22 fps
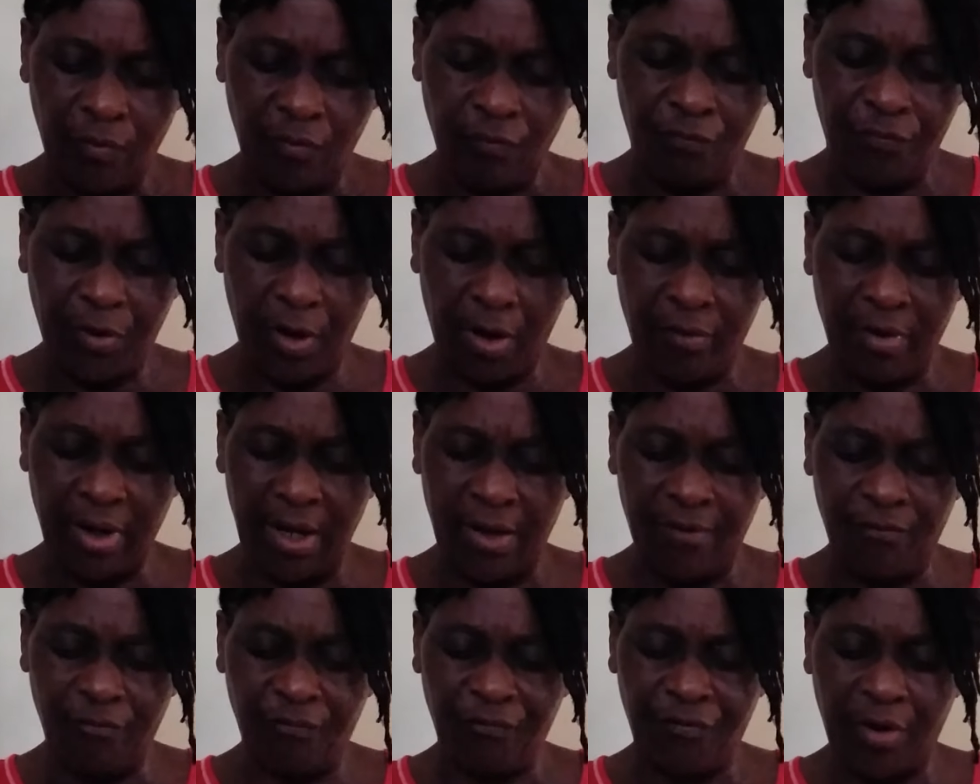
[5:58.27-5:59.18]
for
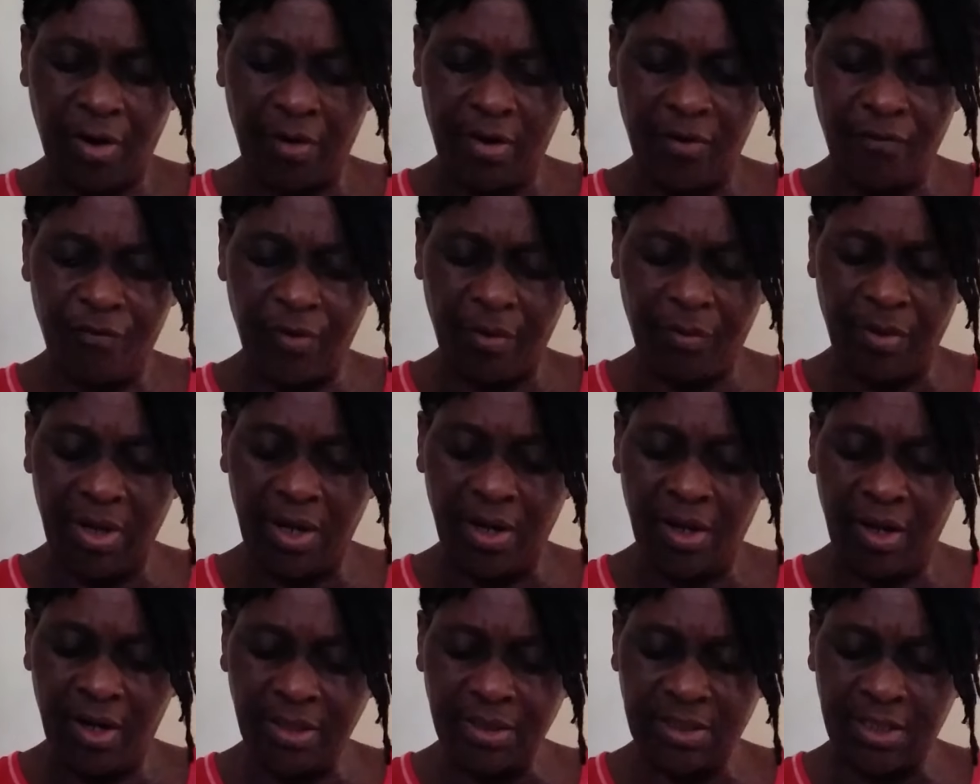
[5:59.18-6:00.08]
a, for a very
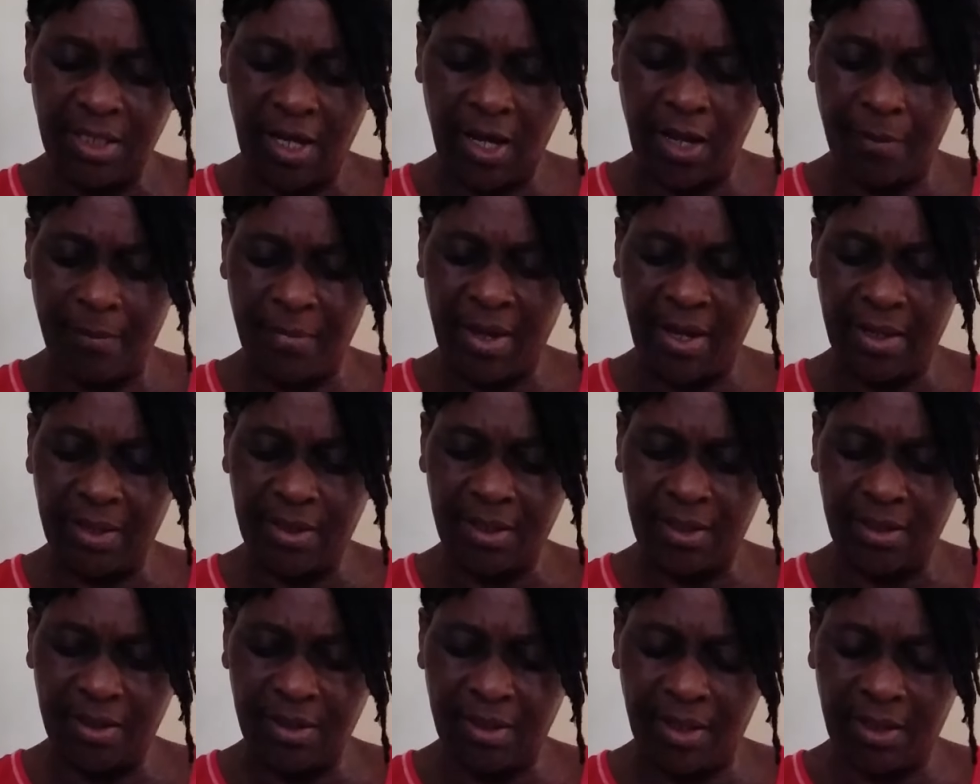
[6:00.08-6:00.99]
long time, I
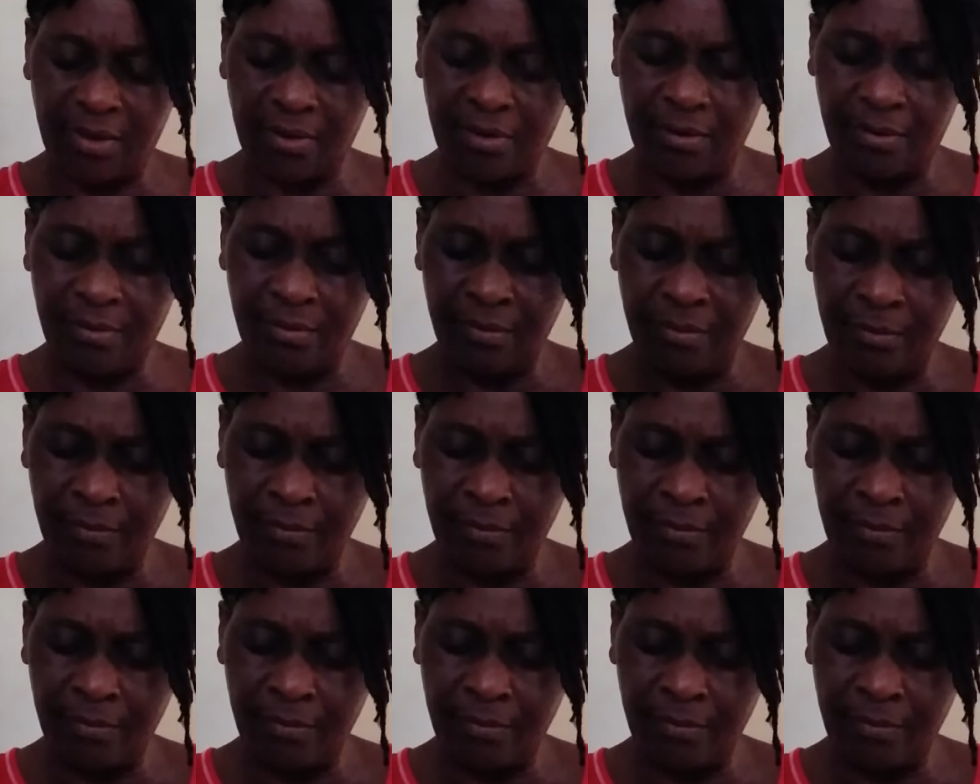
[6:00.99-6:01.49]
did not